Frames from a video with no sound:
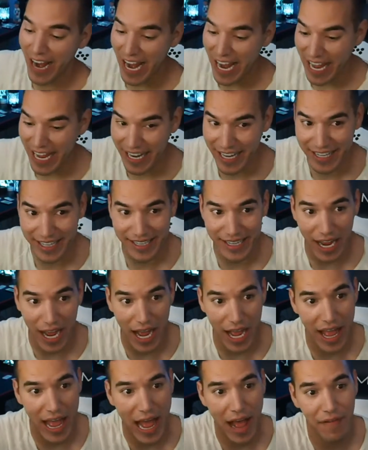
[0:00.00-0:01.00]
and
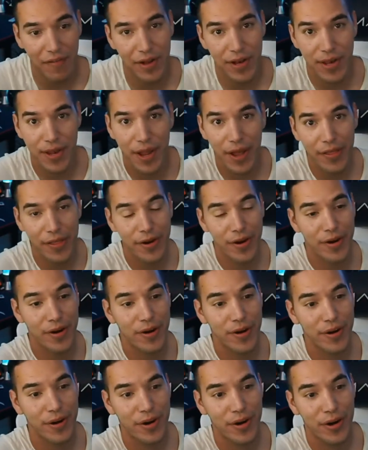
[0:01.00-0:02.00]
I have another